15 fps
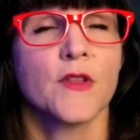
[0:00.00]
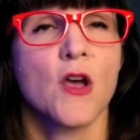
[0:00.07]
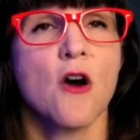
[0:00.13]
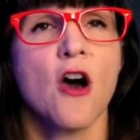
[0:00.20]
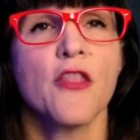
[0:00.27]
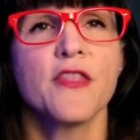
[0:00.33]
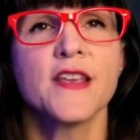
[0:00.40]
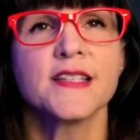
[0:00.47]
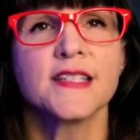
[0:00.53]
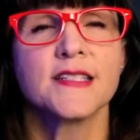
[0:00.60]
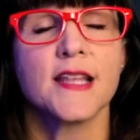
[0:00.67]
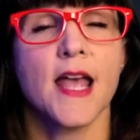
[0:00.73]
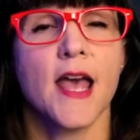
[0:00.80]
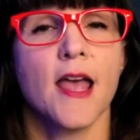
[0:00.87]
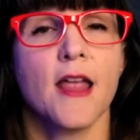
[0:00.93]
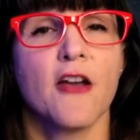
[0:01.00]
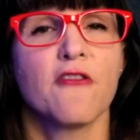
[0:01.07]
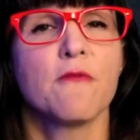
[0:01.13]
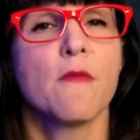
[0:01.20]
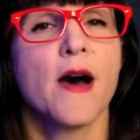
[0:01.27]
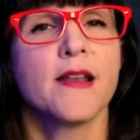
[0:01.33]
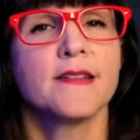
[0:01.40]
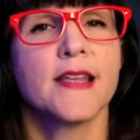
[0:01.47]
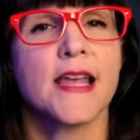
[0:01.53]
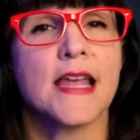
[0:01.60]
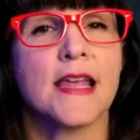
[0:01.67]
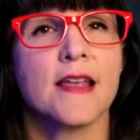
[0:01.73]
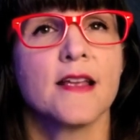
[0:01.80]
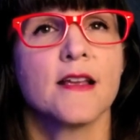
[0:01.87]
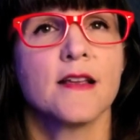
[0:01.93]
On this day of
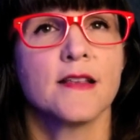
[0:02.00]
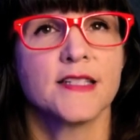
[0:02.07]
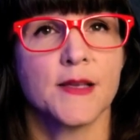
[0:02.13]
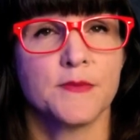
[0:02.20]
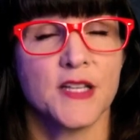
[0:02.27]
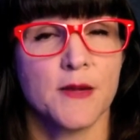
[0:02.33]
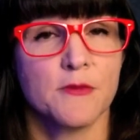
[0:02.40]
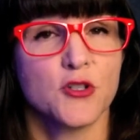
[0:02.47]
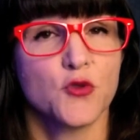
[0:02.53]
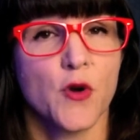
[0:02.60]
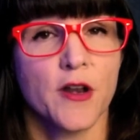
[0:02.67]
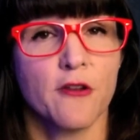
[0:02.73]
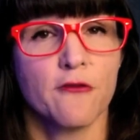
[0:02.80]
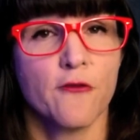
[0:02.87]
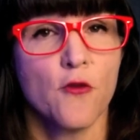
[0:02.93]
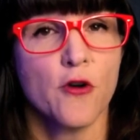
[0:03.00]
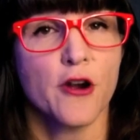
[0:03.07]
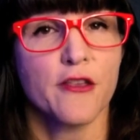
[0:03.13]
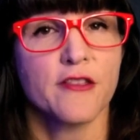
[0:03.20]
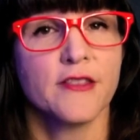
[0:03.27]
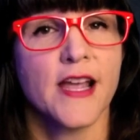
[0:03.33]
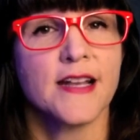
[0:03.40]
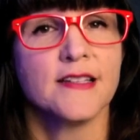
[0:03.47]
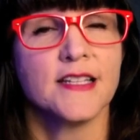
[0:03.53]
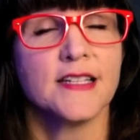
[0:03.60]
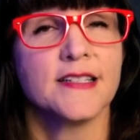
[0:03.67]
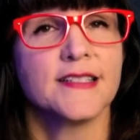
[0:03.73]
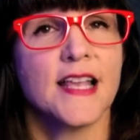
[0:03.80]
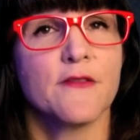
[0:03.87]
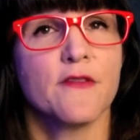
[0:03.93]
Monday, September 24th,
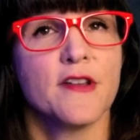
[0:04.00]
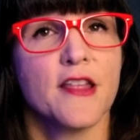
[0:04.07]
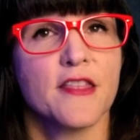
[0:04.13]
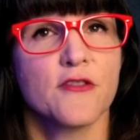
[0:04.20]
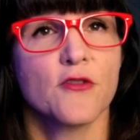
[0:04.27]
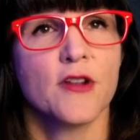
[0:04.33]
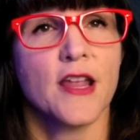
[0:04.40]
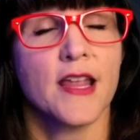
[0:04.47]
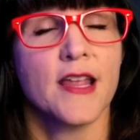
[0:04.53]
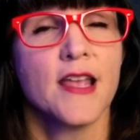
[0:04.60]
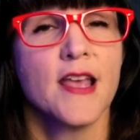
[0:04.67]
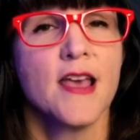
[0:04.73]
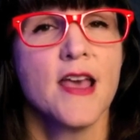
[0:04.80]
1973,